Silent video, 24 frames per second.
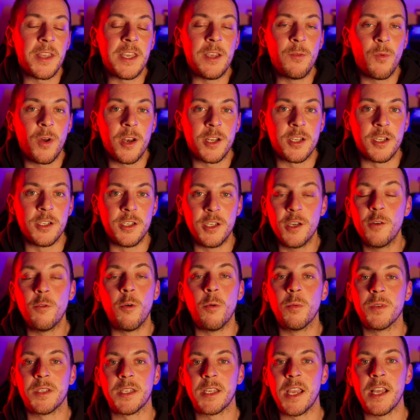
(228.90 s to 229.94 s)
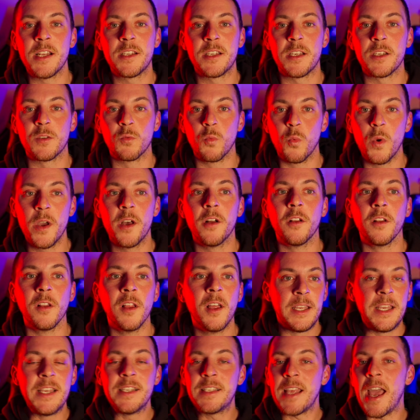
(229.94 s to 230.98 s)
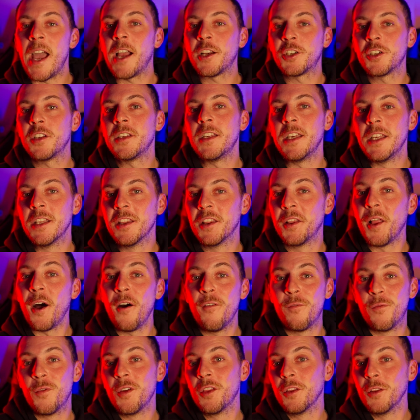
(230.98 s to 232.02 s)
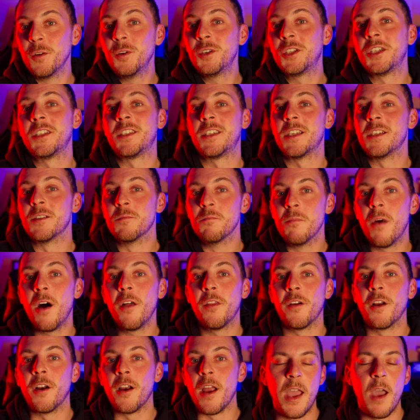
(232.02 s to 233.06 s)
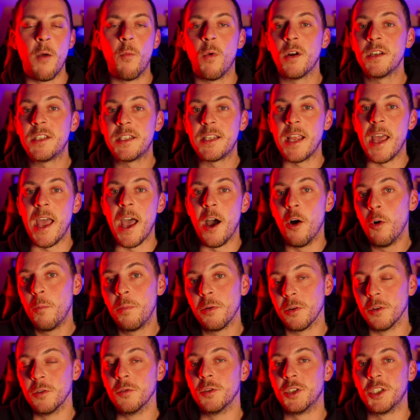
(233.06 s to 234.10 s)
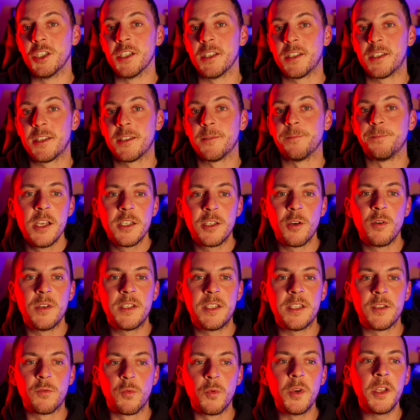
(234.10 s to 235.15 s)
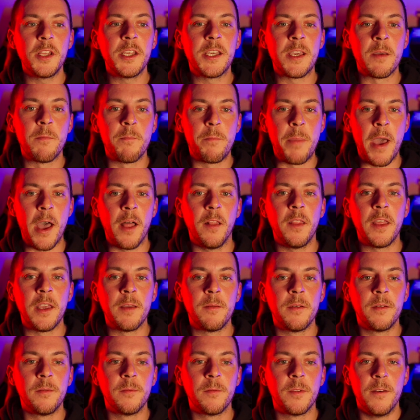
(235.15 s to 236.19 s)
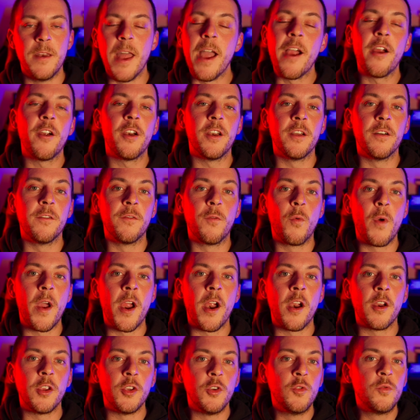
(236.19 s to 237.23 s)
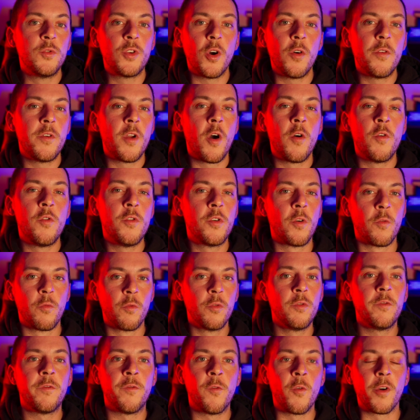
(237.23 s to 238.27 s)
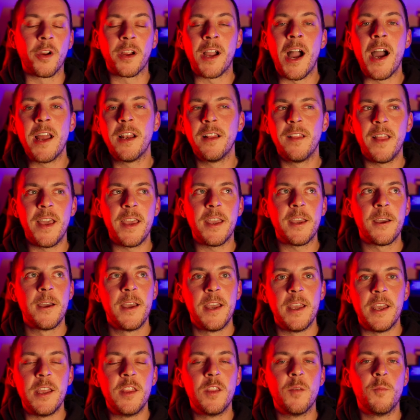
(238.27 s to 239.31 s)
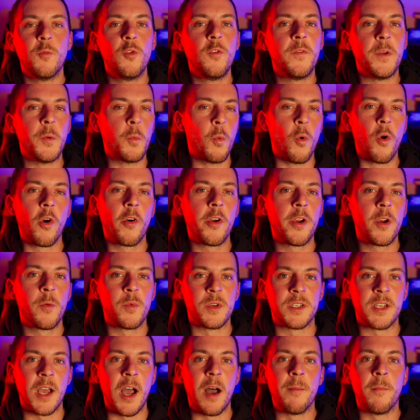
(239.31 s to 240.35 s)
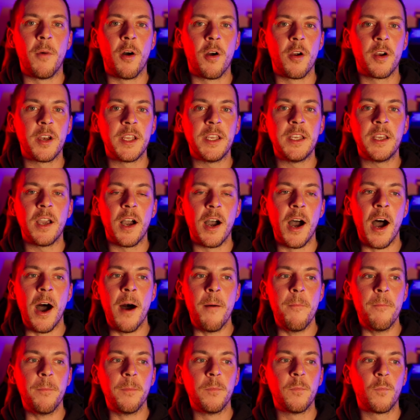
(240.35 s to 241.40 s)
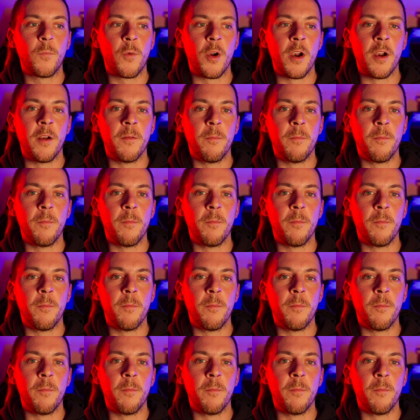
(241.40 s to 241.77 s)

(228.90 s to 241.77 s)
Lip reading: he wanted to do. It was against his will. He's actually in love with Lucius's mother and wants to help Lucius. So it's this really compelling narrative where you don't know who to root for. Kind of like in the movie Warrior with Tom Hardy, where